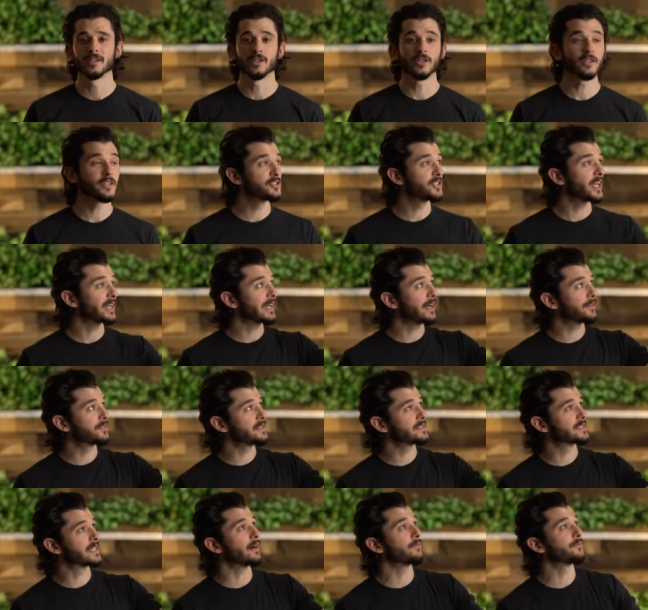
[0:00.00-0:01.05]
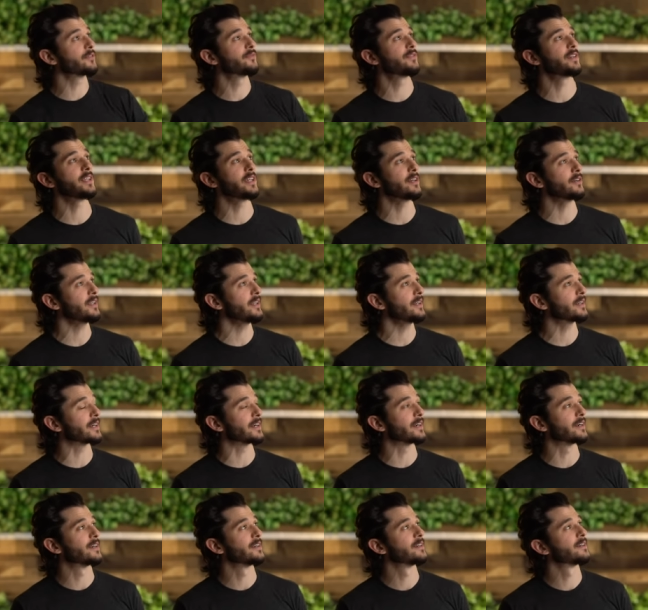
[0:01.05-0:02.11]
You can check out this helpful video
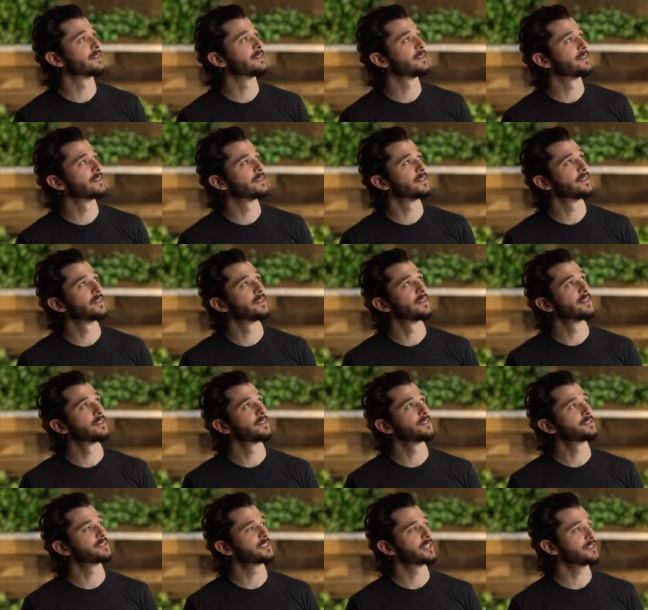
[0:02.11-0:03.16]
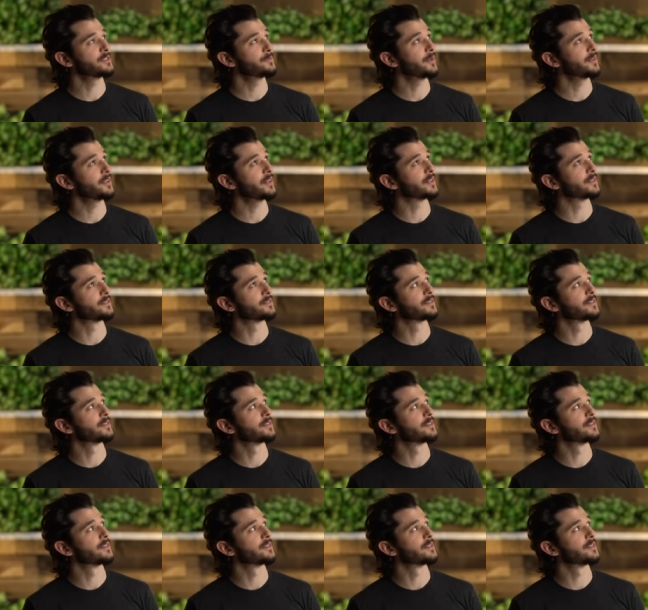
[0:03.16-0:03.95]
here. Changed my life.